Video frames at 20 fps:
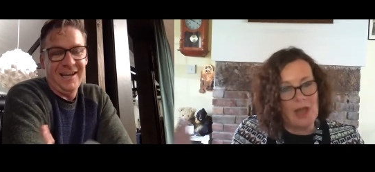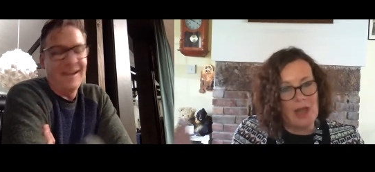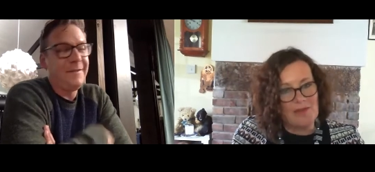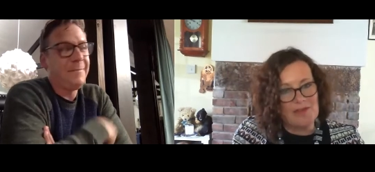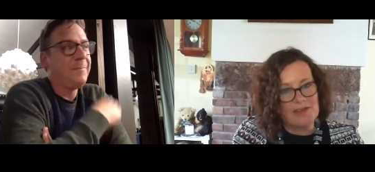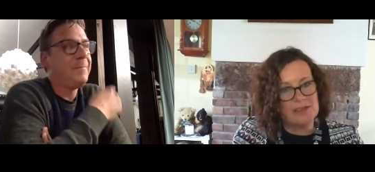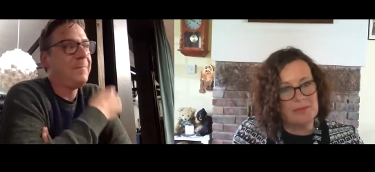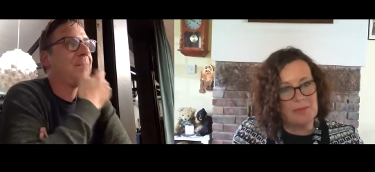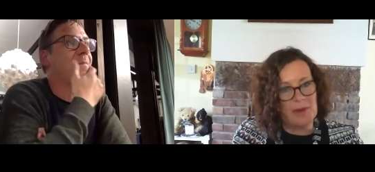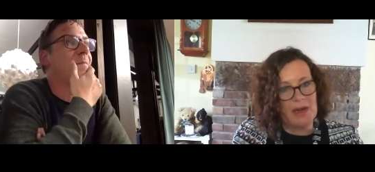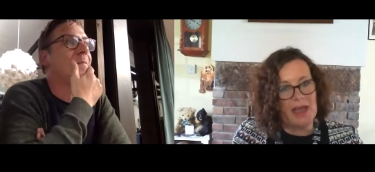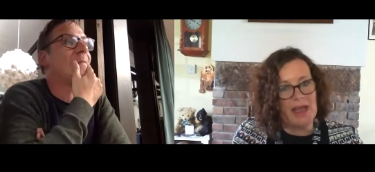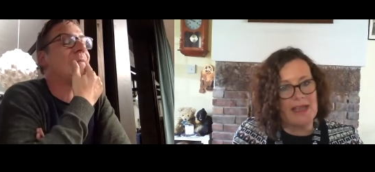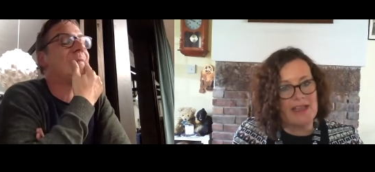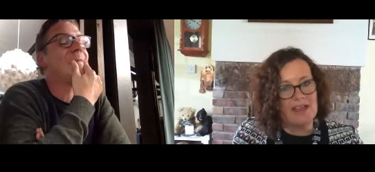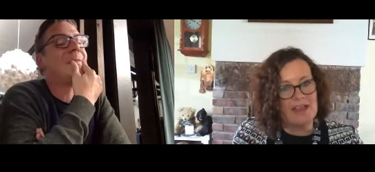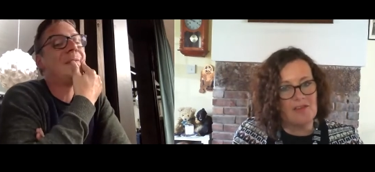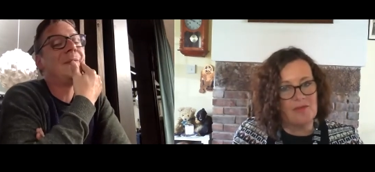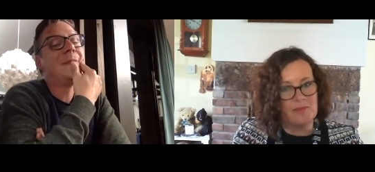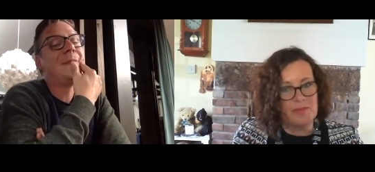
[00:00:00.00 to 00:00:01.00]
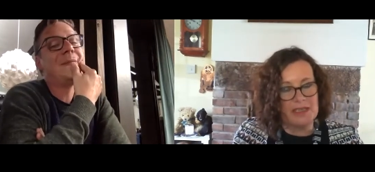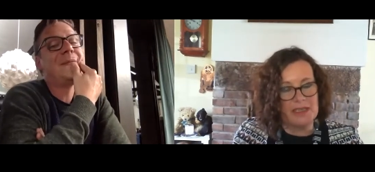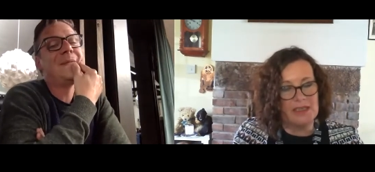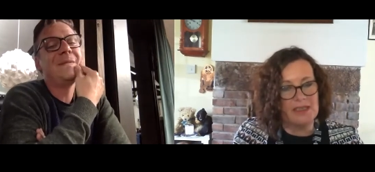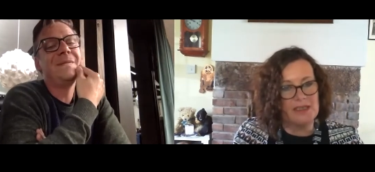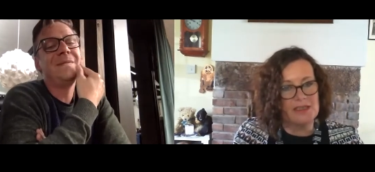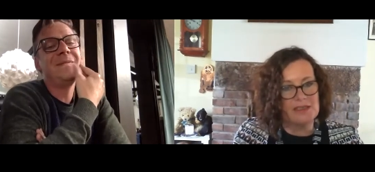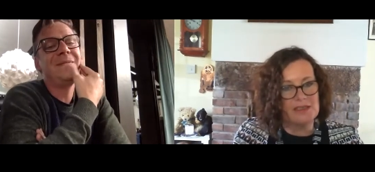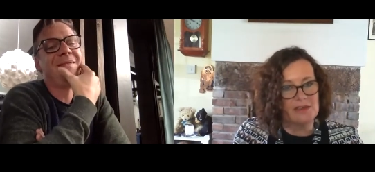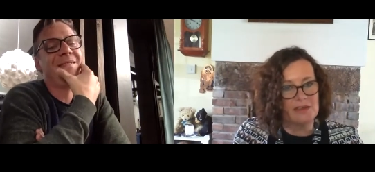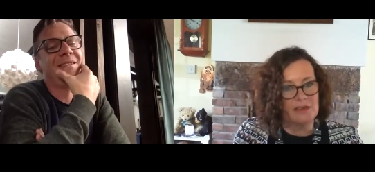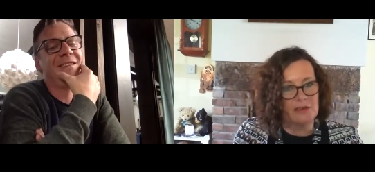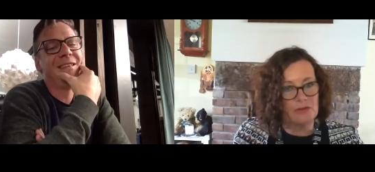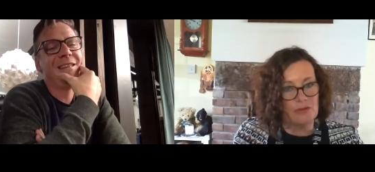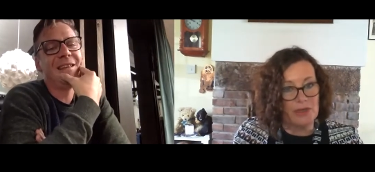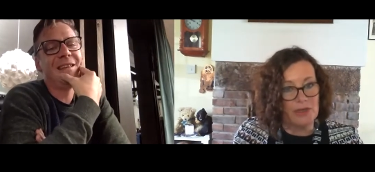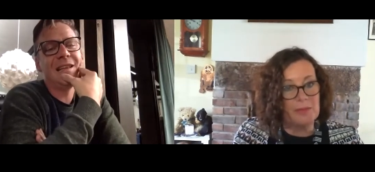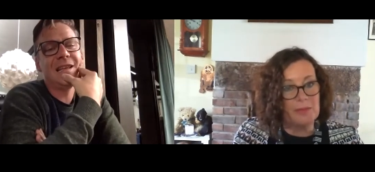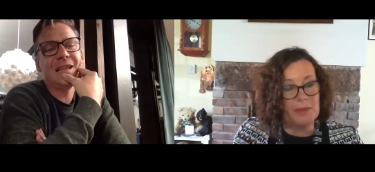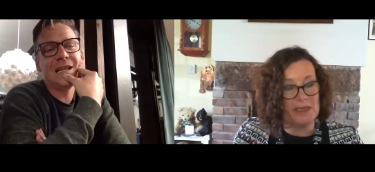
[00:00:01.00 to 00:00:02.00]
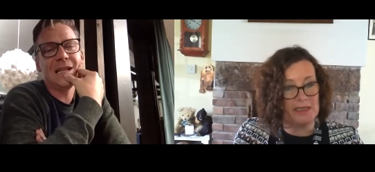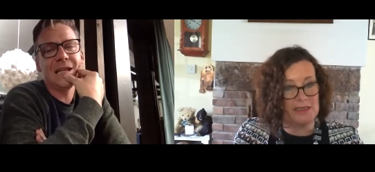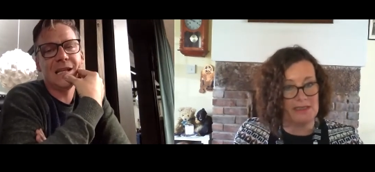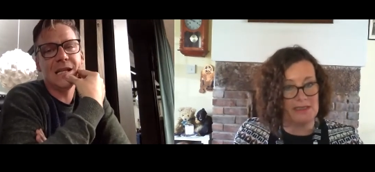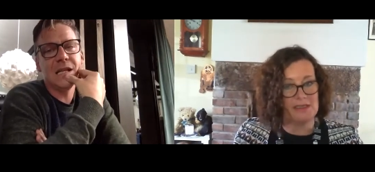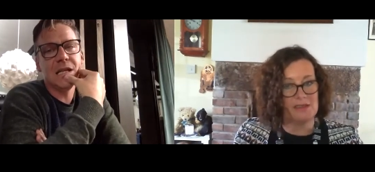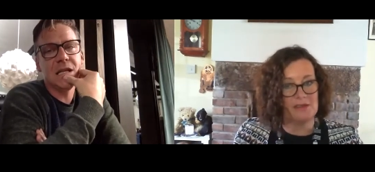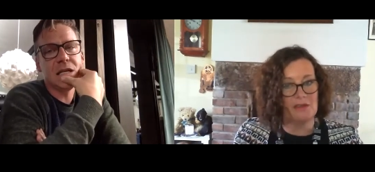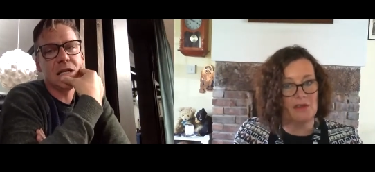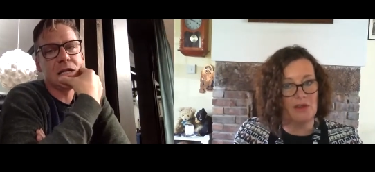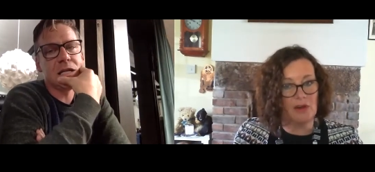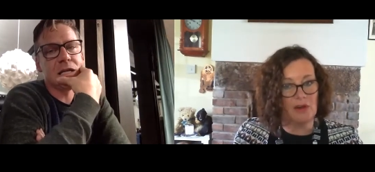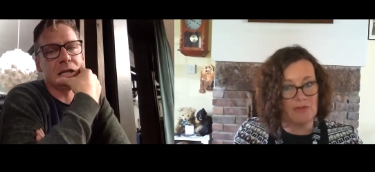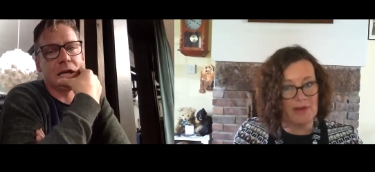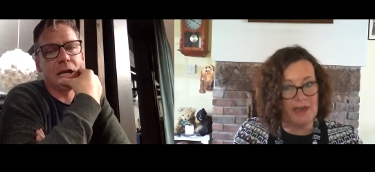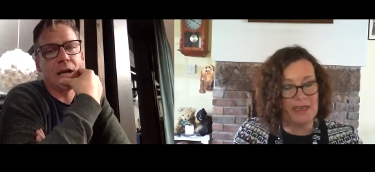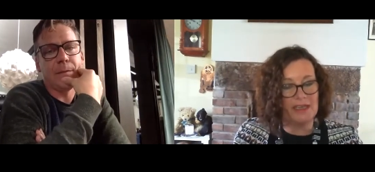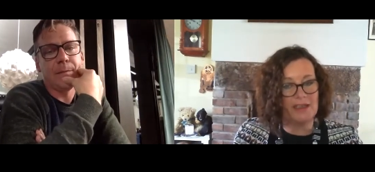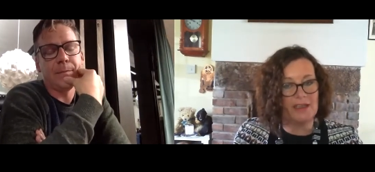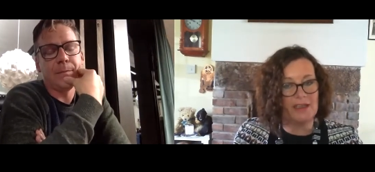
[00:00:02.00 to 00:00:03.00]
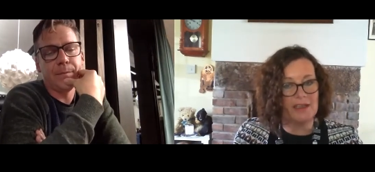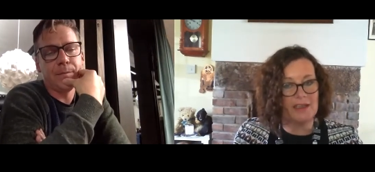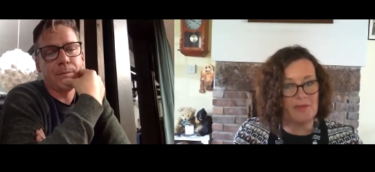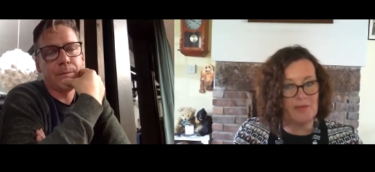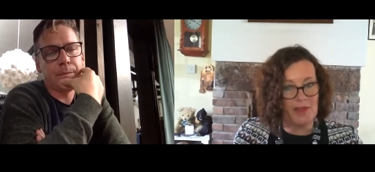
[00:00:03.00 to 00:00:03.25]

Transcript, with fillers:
Speaker 1: you have a supply of beans green beans already yeah.